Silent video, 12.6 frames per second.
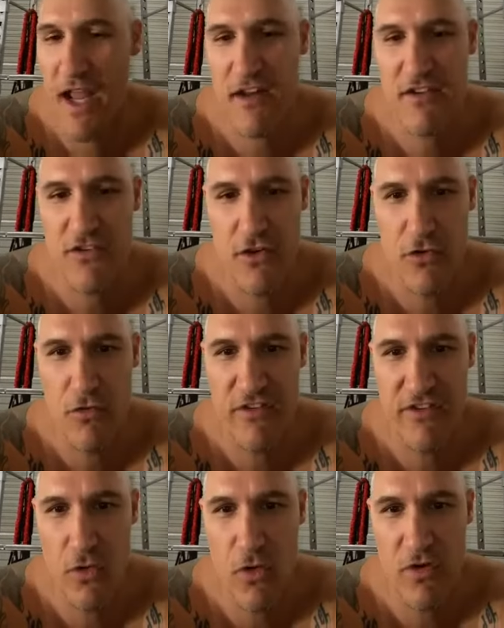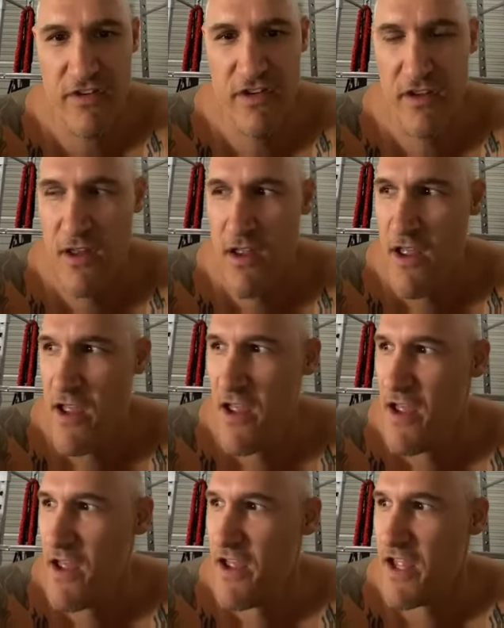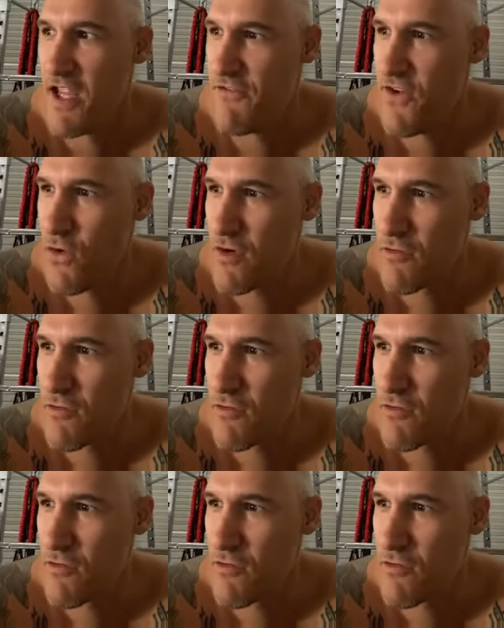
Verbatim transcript: external source. If you're in a